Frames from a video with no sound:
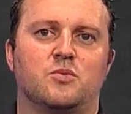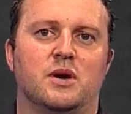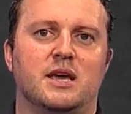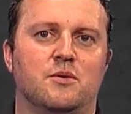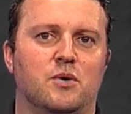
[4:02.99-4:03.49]

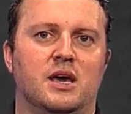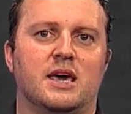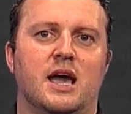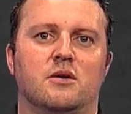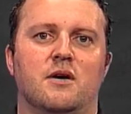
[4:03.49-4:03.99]
Week in, week
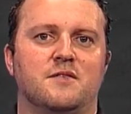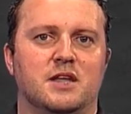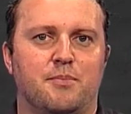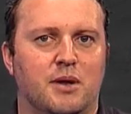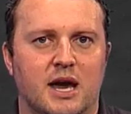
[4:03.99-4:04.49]
out, whoever
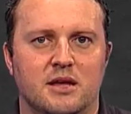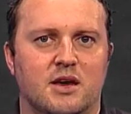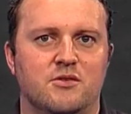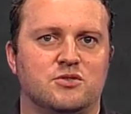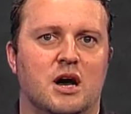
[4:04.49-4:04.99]
they're playing,
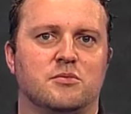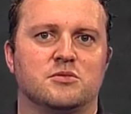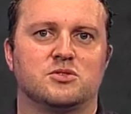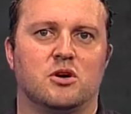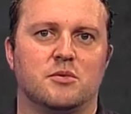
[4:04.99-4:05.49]
they're in trouble.
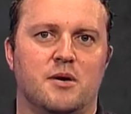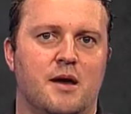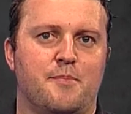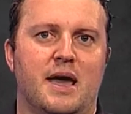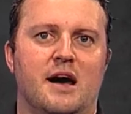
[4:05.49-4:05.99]
Storm are
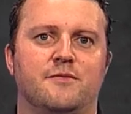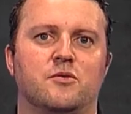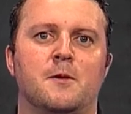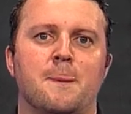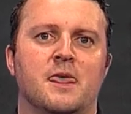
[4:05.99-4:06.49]

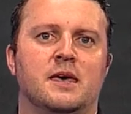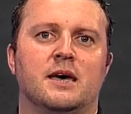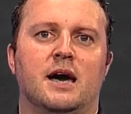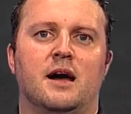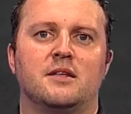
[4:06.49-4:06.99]
powerful.
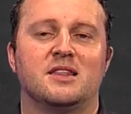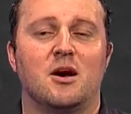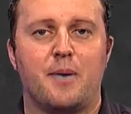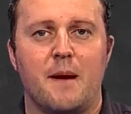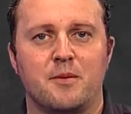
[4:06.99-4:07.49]
And they'll
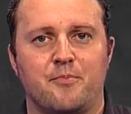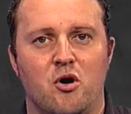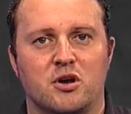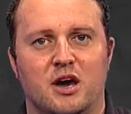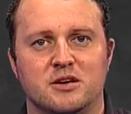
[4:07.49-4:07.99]
pump the
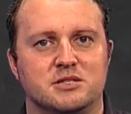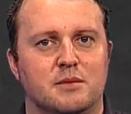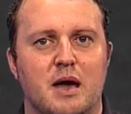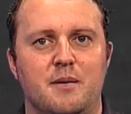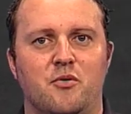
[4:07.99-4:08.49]
Broncos. The
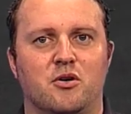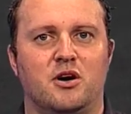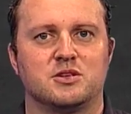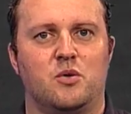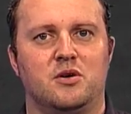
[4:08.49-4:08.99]
baby
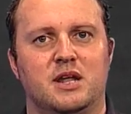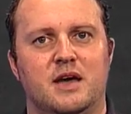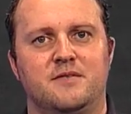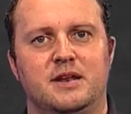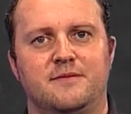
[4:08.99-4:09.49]
Broncos won't
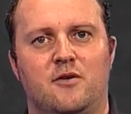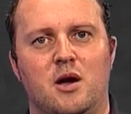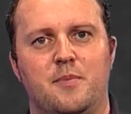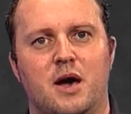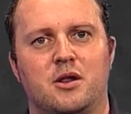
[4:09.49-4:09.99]
have any
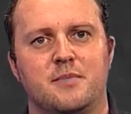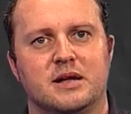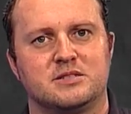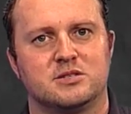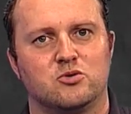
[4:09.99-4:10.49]
firepower to
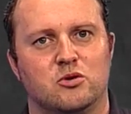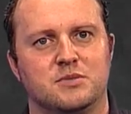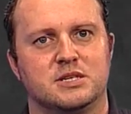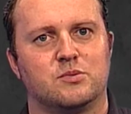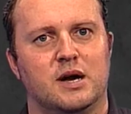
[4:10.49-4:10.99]
match the Storm
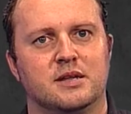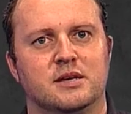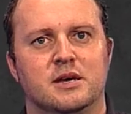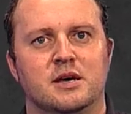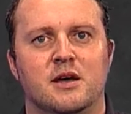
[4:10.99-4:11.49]
this one.
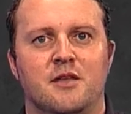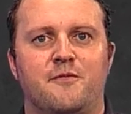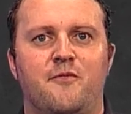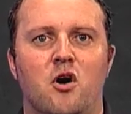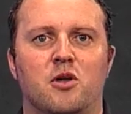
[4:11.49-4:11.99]
The
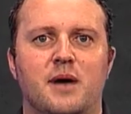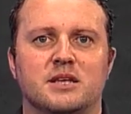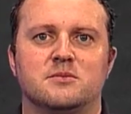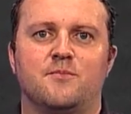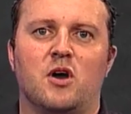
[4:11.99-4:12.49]
final
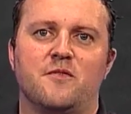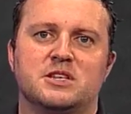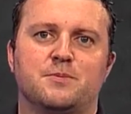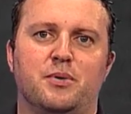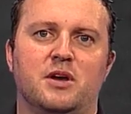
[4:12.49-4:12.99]
match of this
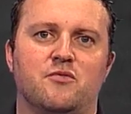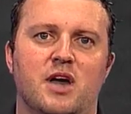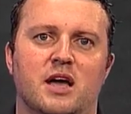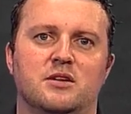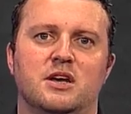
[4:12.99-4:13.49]
split
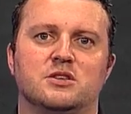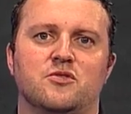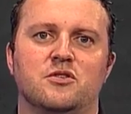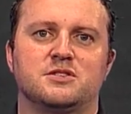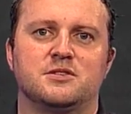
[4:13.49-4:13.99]
round is
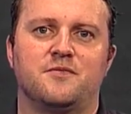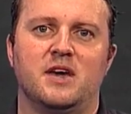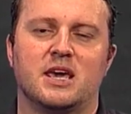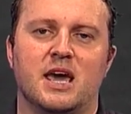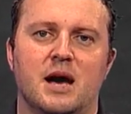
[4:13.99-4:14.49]
Roosters v
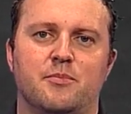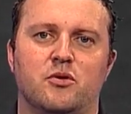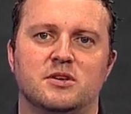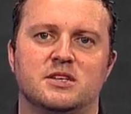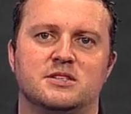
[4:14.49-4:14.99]

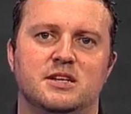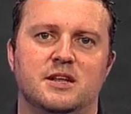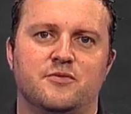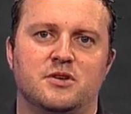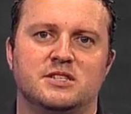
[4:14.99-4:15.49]
Cowboys, Sydney
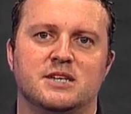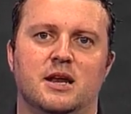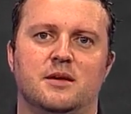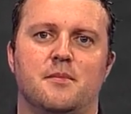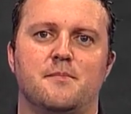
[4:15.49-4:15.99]
Footy
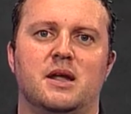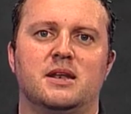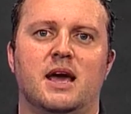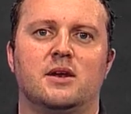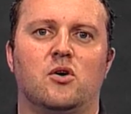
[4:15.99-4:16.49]
Stadium,
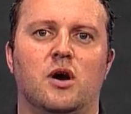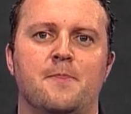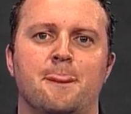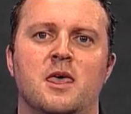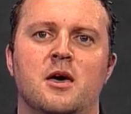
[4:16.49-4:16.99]
Monday night.
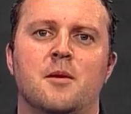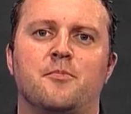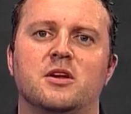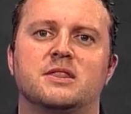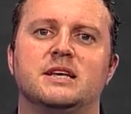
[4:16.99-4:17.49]

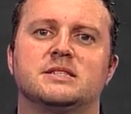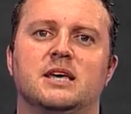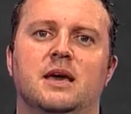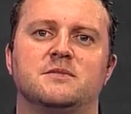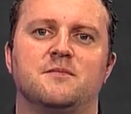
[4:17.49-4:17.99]
Both these
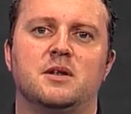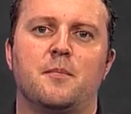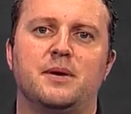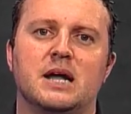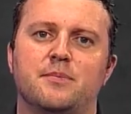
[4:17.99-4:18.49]
teams have been a
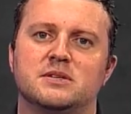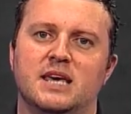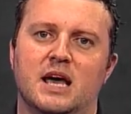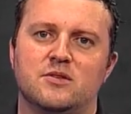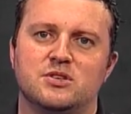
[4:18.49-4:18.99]
bit up and
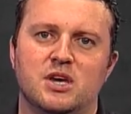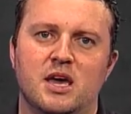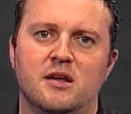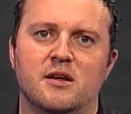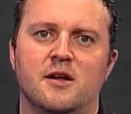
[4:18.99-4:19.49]
down this
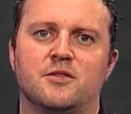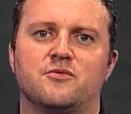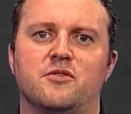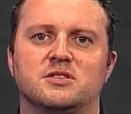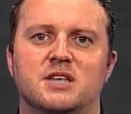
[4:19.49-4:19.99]
year. The
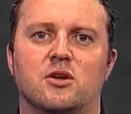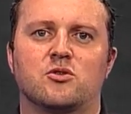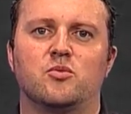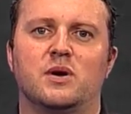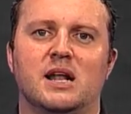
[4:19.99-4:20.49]
Roosters had a
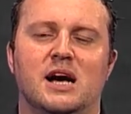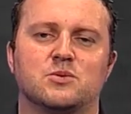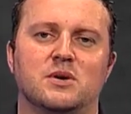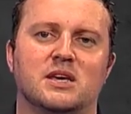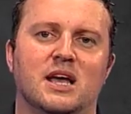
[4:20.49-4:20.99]
good win last
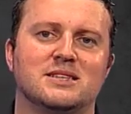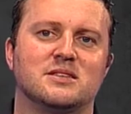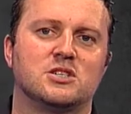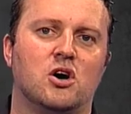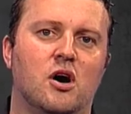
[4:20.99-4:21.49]
week against the
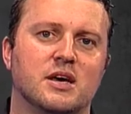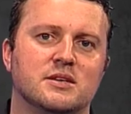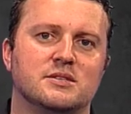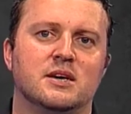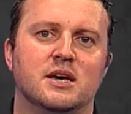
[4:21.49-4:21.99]

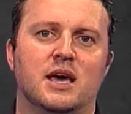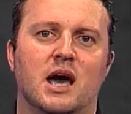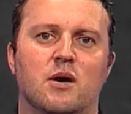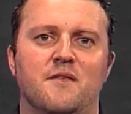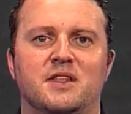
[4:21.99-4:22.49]
Tigers.
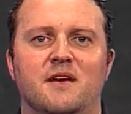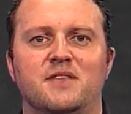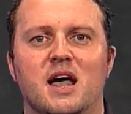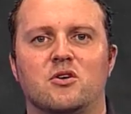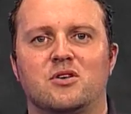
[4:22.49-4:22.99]
However, they've
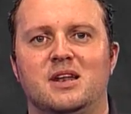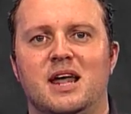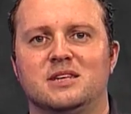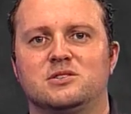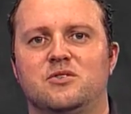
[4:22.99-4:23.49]
now got
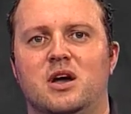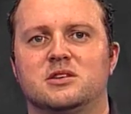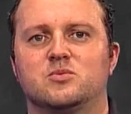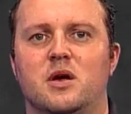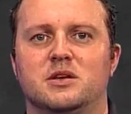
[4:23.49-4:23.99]
Anasta out
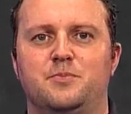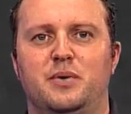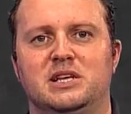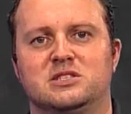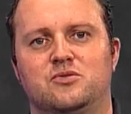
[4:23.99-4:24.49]
as well as
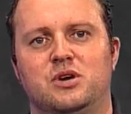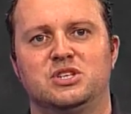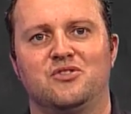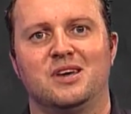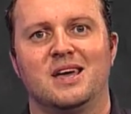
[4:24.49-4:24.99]
Pearce through
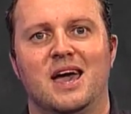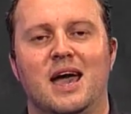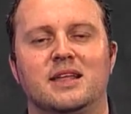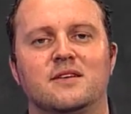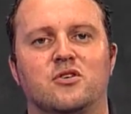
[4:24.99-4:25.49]
injury,
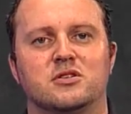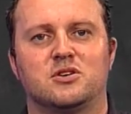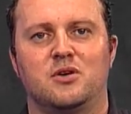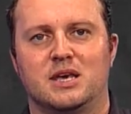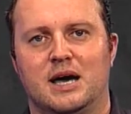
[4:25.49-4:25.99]
and they've got
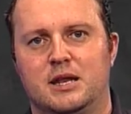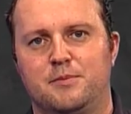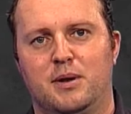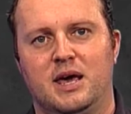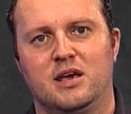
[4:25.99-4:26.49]
Toddy Carney
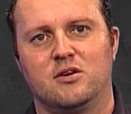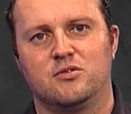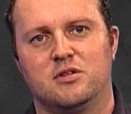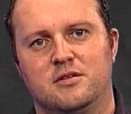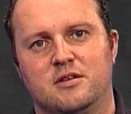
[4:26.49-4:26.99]
playing
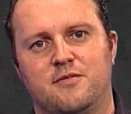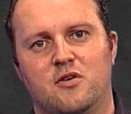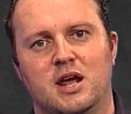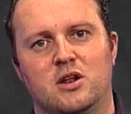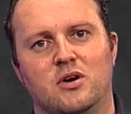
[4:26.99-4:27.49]
on the
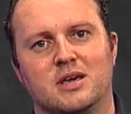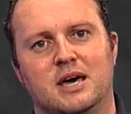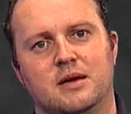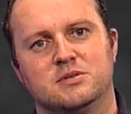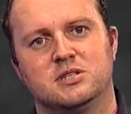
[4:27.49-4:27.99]
Friday night
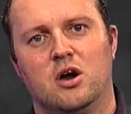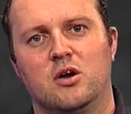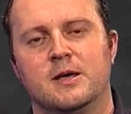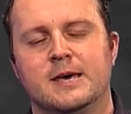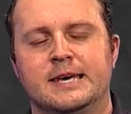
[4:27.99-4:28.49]
game. So
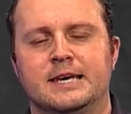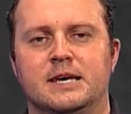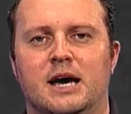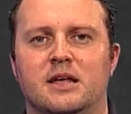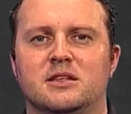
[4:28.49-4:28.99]

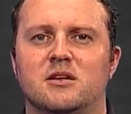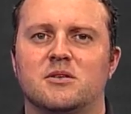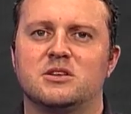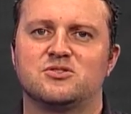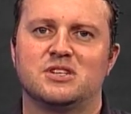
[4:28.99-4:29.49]

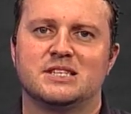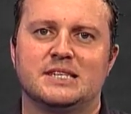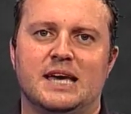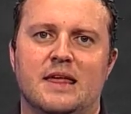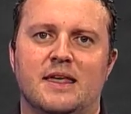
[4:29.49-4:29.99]
interesting to see
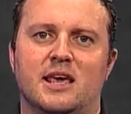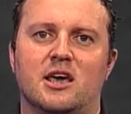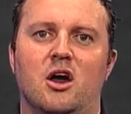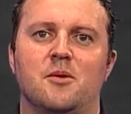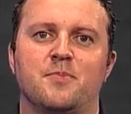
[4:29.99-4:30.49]
how they
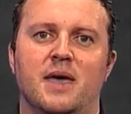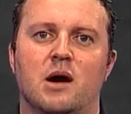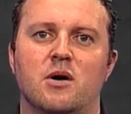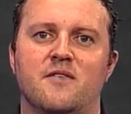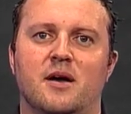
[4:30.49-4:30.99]
go.
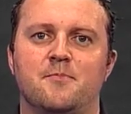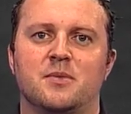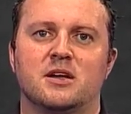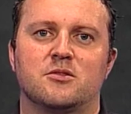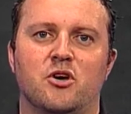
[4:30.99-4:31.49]
However,
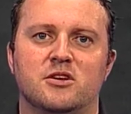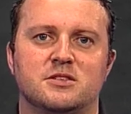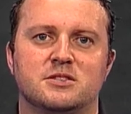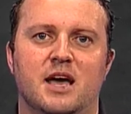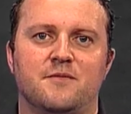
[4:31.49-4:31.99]

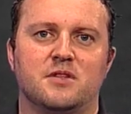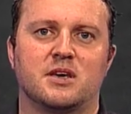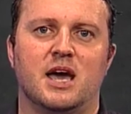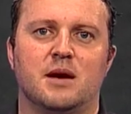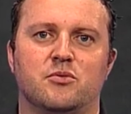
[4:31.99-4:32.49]
Thurston's out for the
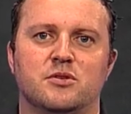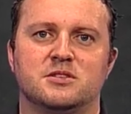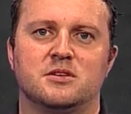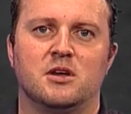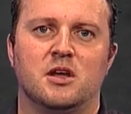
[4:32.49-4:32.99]

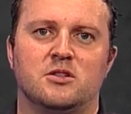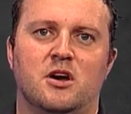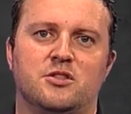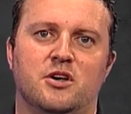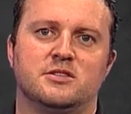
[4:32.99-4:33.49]
Cowboys. No
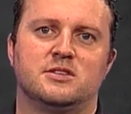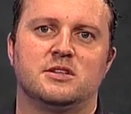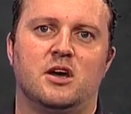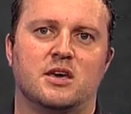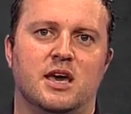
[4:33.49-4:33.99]
Thurston,
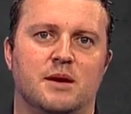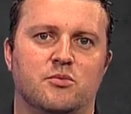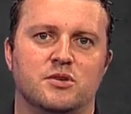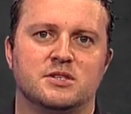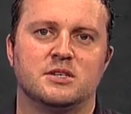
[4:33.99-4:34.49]
no
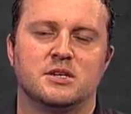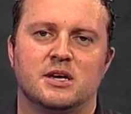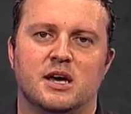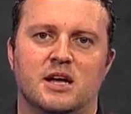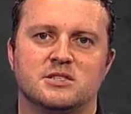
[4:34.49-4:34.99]
Cowboys.
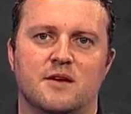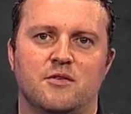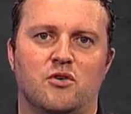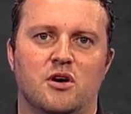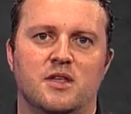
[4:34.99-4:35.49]
It's over
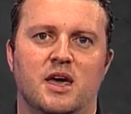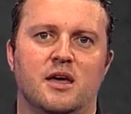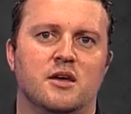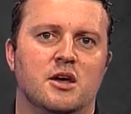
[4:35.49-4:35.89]
right there.